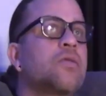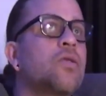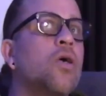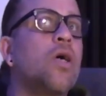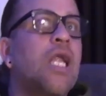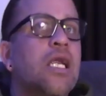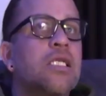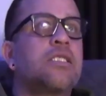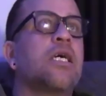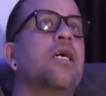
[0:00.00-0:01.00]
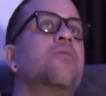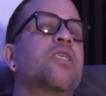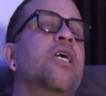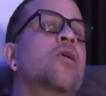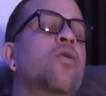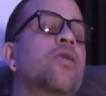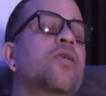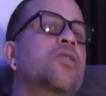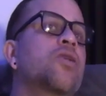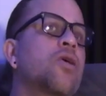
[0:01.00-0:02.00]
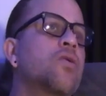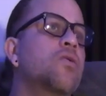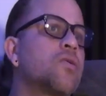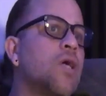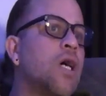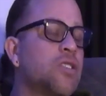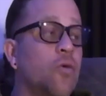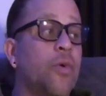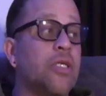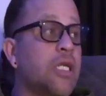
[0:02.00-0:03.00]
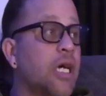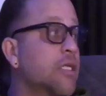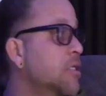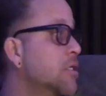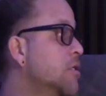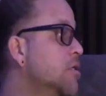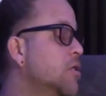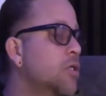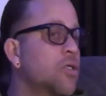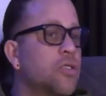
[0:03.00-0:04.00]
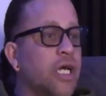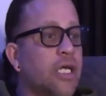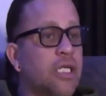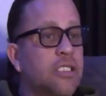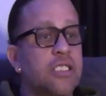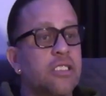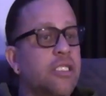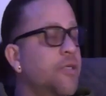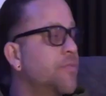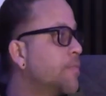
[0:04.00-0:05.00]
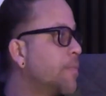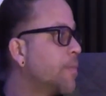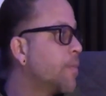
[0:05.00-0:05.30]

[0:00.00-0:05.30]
you know, a lot of times and on the struggle, mm-hmm. I talk about a lot mm-hmm. that it takes a team. Yeah,